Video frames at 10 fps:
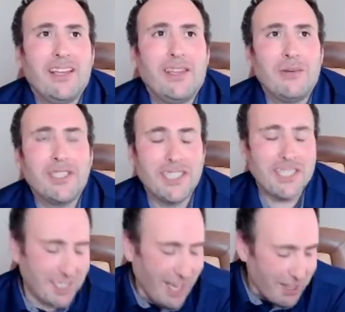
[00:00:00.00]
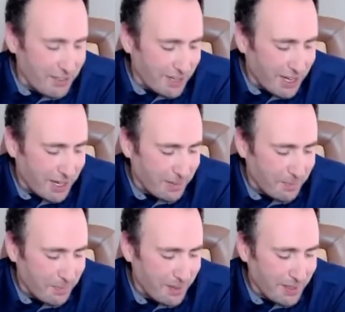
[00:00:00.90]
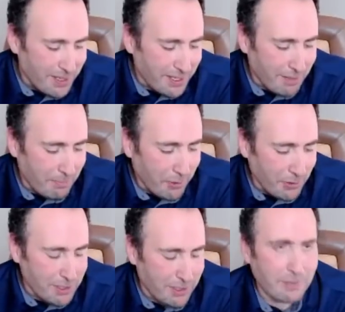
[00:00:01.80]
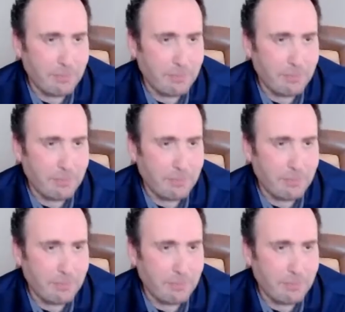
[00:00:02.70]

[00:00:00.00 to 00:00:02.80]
there was this another uh, composer,